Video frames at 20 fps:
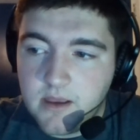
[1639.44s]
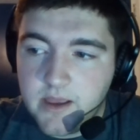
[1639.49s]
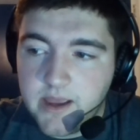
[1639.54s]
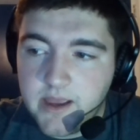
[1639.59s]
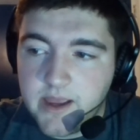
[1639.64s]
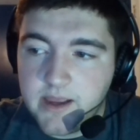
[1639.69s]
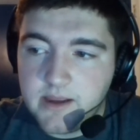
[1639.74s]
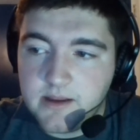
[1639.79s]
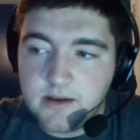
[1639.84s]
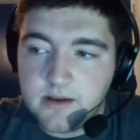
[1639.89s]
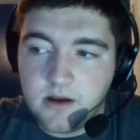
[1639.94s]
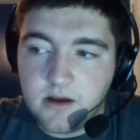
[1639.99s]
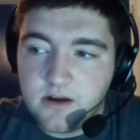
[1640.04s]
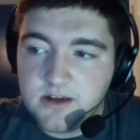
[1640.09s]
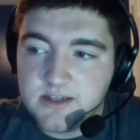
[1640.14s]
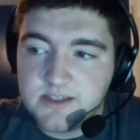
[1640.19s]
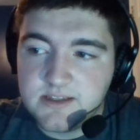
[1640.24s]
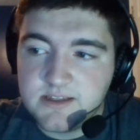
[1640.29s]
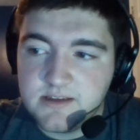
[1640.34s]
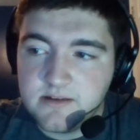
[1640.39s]
And
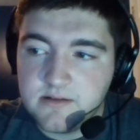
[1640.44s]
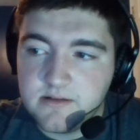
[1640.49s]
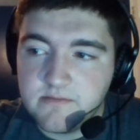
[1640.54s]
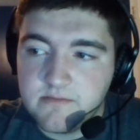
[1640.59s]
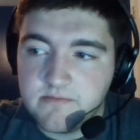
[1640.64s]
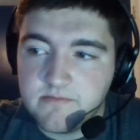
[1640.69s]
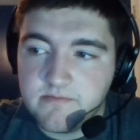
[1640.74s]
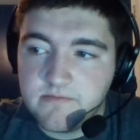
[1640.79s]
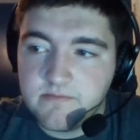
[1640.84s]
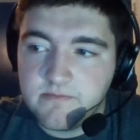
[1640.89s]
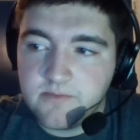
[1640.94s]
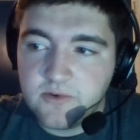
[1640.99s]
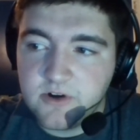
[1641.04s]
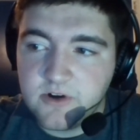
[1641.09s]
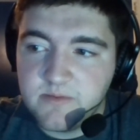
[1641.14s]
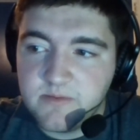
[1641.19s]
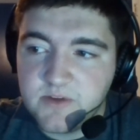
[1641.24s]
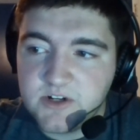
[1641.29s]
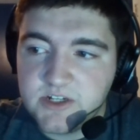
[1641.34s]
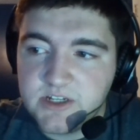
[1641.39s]
Austin
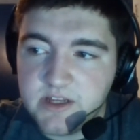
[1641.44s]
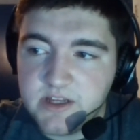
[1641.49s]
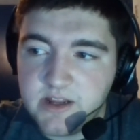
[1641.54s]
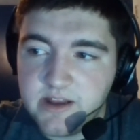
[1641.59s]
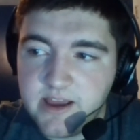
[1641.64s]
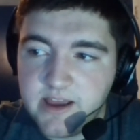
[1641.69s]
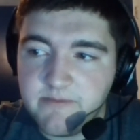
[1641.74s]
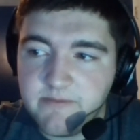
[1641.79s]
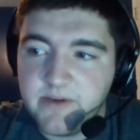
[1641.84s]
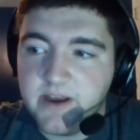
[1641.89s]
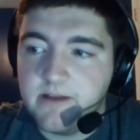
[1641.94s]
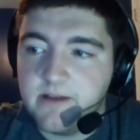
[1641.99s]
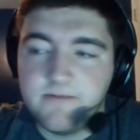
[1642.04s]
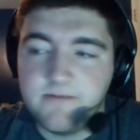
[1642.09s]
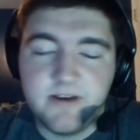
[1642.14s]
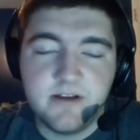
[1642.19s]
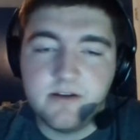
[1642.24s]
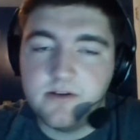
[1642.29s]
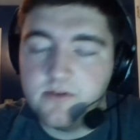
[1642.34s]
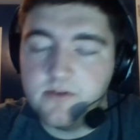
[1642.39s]
pretty much said, "Hey man,
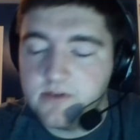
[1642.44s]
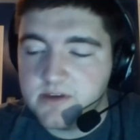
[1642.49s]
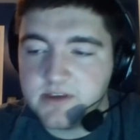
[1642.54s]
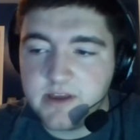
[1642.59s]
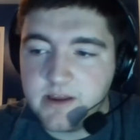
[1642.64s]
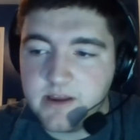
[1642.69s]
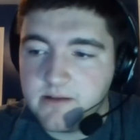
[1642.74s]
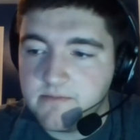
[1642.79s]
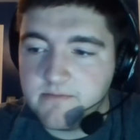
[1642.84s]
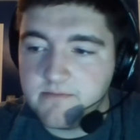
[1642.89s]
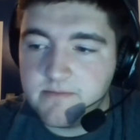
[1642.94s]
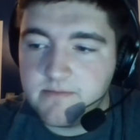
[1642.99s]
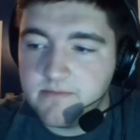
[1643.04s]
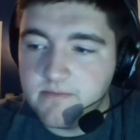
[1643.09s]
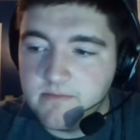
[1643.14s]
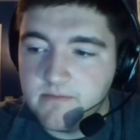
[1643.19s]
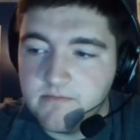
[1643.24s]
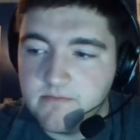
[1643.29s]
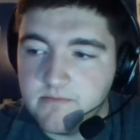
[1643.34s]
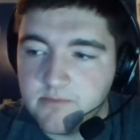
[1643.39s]
we can do this," and
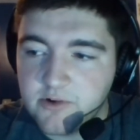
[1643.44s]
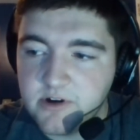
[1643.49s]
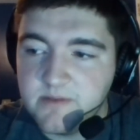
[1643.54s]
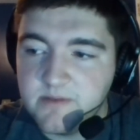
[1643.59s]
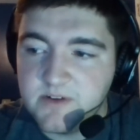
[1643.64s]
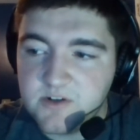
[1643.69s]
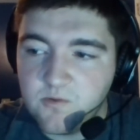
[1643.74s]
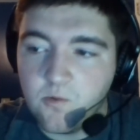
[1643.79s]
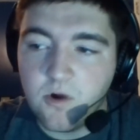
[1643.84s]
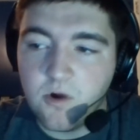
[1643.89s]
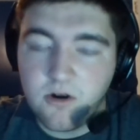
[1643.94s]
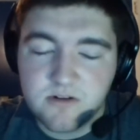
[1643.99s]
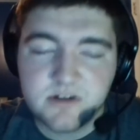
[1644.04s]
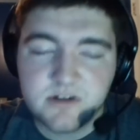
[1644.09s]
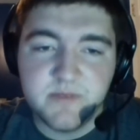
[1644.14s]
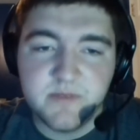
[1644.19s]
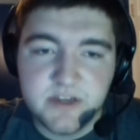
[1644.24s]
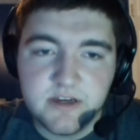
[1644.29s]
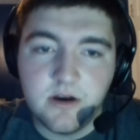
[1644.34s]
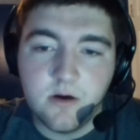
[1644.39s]
pretty much walked
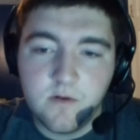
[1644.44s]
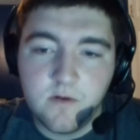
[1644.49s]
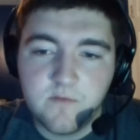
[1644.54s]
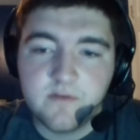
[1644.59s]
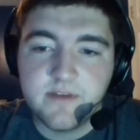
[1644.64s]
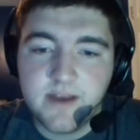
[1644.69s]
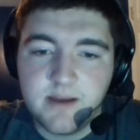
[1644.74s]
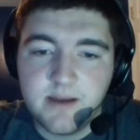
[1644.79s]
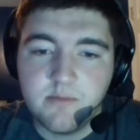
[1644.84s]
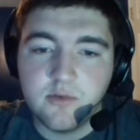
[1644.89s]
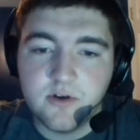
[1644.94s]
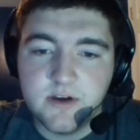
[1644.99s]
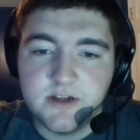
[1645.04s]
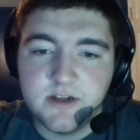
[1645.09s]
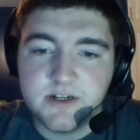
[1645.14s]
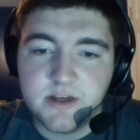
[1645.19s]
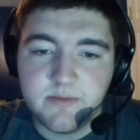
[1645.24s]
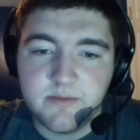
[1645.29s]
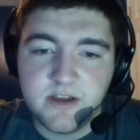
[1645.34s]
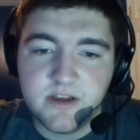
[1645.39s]
me over that
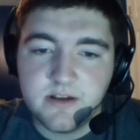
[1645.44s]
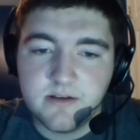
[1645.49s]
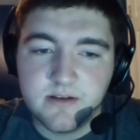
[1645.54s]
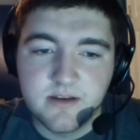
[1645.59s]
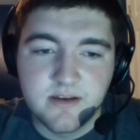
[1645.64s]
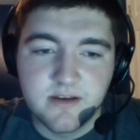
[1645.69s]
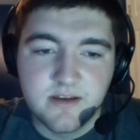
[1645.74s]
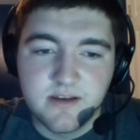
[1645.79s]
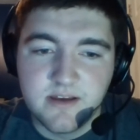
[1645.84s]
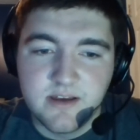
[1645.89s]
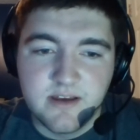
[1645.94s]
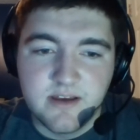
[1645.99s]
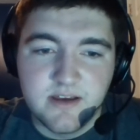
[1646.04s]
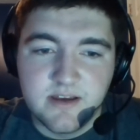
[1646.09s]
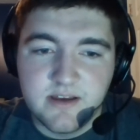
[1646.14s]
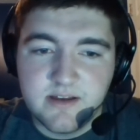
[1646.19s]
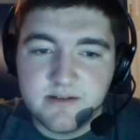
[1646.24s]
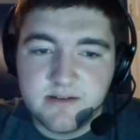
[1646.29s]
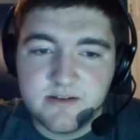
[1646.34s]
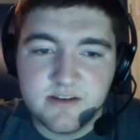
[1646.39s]
bridge. I mean,
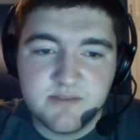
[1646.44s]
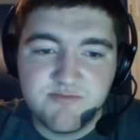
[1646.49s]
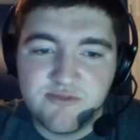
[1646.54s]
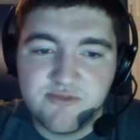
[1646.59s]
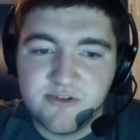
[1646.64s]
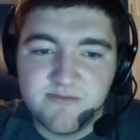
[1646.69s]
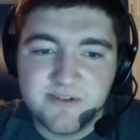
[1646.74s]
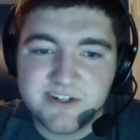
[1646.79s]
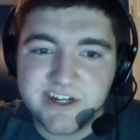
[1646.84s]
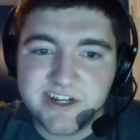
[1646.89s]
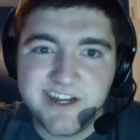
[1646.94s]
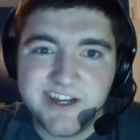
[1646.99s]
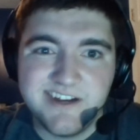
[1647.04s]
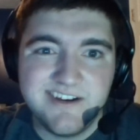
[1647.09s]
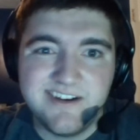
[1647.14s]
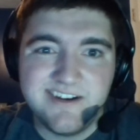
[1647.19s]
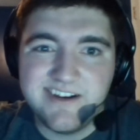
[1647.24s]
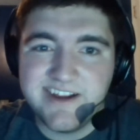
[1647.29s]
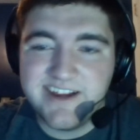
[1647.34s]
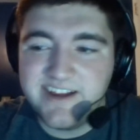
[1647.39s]
just pretty much hand
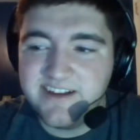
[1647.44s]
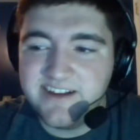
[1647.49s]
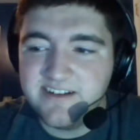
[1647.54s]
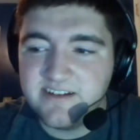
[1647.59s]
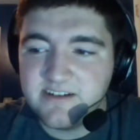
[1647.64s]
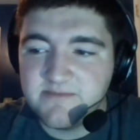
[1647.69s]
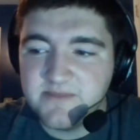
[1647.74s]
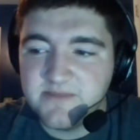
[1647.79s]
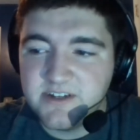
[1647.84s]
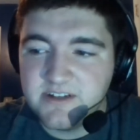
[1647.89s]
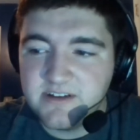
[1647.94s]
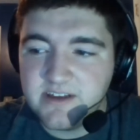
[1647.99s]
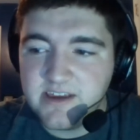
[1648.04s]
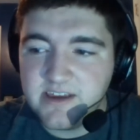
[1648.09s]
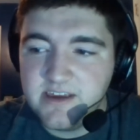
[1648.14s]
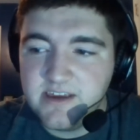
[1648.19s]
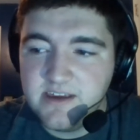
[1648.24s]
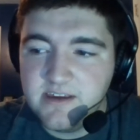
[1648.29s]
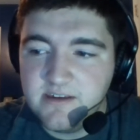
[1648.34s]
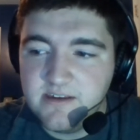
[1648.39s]
in hand. I mean,
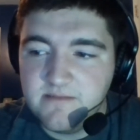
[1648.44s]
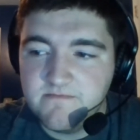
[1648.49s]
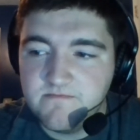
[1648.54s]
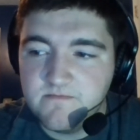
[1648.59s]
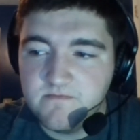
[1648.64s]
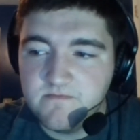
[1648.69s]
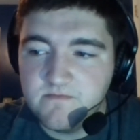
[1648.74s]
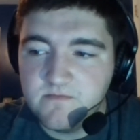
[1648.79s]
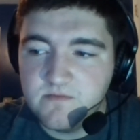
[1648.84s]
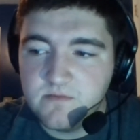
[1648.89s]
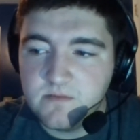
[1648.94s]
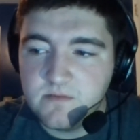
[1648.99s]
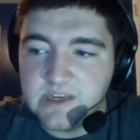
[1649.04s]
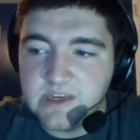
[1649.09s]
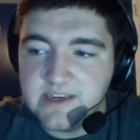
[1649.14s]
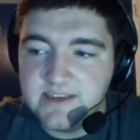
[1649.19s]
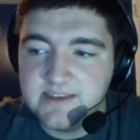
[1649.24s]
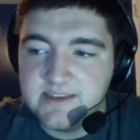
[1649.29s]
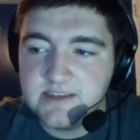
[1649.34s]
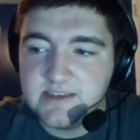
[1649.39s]
he
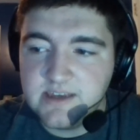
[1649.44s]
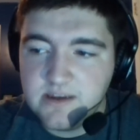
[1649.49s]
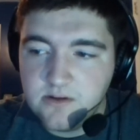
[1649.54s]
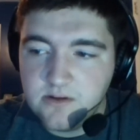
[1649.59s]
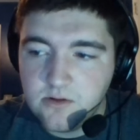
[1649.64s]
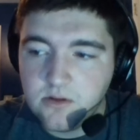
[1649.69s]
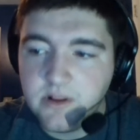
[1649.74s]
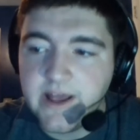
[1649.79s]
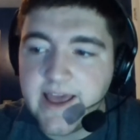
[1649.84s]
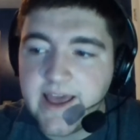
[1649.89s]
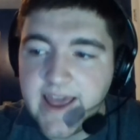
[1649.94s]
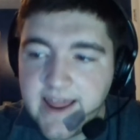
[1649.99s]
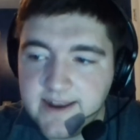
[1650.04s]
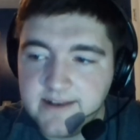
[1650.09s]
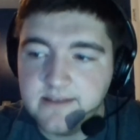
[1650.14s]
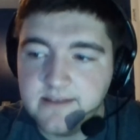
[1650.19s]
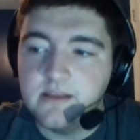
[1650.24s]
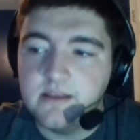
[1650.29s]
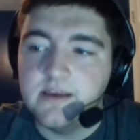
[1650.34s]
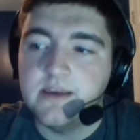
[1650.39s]

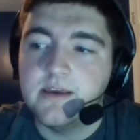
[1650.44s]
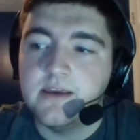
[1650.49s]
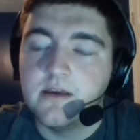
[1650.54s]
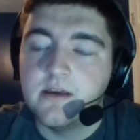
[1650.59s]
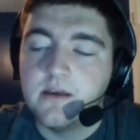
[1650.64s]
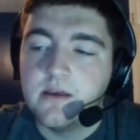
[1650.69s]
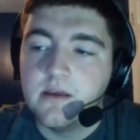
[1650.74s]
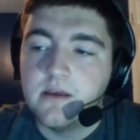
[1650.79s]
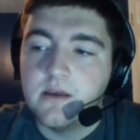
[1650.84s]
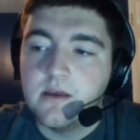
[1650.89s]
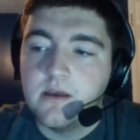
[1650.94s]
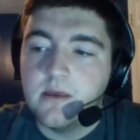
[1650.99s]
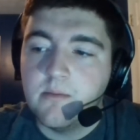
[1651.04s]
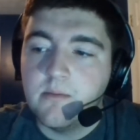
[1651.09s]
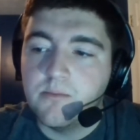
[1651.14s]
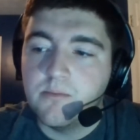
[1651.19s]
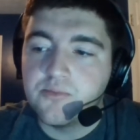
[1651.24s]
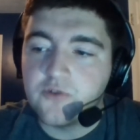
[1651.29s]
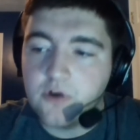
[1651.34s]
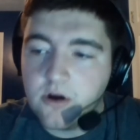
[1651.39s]
single-handedly
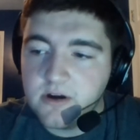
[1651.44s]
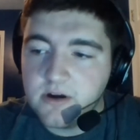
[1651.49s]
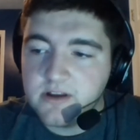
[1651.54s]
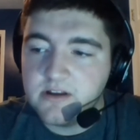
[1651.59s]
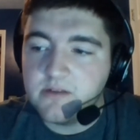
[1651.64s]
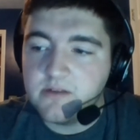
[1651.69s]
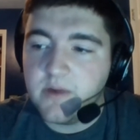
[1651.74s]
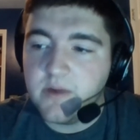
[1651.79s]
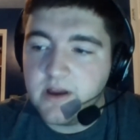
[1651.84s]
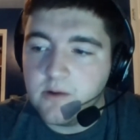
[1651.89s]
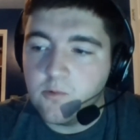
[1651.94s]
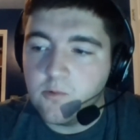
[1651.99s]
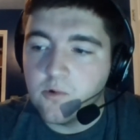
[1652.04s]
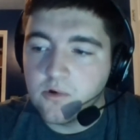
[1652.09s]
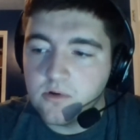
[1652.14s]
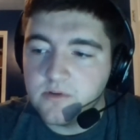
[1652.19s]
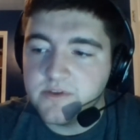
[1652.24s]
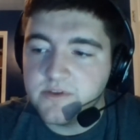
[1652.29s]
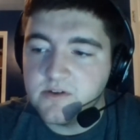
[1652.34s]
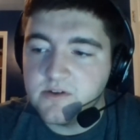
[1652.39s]
broadened my
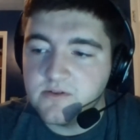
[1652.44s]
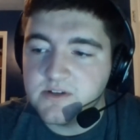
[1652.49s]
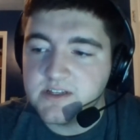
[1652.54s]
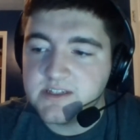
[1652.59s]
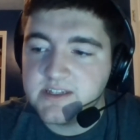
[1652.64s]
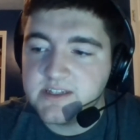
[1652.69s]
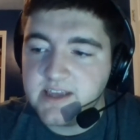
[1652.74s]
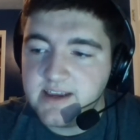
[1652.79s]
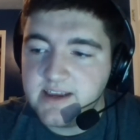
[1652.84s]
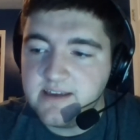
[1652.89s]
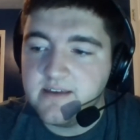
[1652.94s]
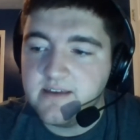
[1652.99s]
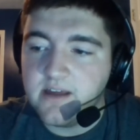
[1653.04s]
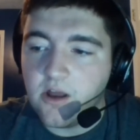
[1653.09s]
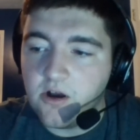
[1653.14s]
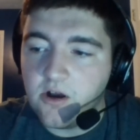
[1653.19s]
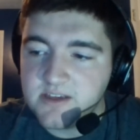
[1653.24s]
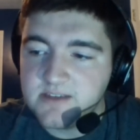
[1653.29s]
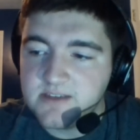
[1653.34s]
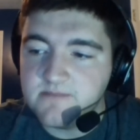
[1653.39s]
world. So to say that
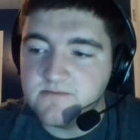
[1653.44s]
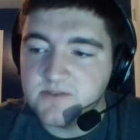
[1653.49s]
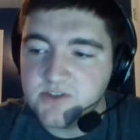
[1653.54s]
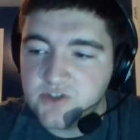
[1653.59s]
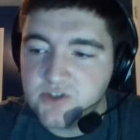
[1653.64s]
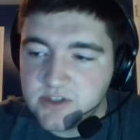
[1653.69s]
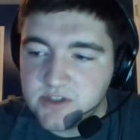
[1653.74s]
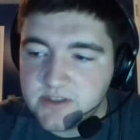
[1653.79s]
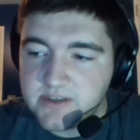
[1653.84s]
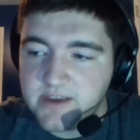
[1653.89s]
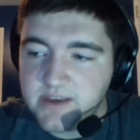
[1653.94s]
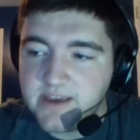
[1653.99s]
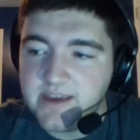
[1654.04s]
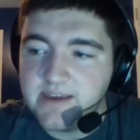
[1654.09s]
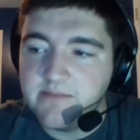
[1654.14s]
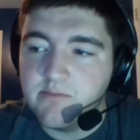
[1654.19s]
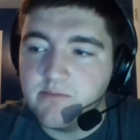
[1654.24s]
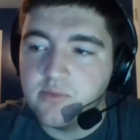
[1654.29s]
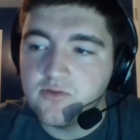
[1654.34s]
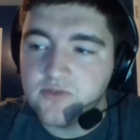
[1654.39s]
Austin was just
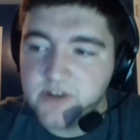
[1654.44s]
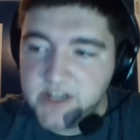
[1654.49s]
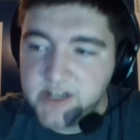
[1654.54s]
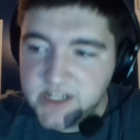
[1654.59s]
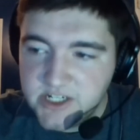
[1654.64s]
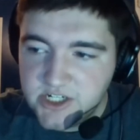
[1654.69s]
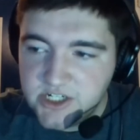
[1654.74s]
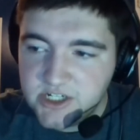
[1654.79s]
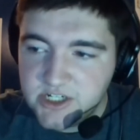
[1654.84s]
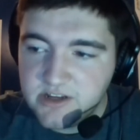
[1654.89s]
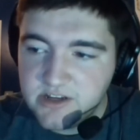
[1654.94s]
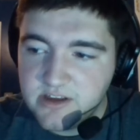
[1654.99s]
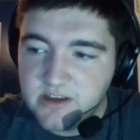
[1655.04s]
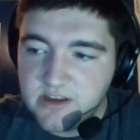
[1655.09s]
a bridge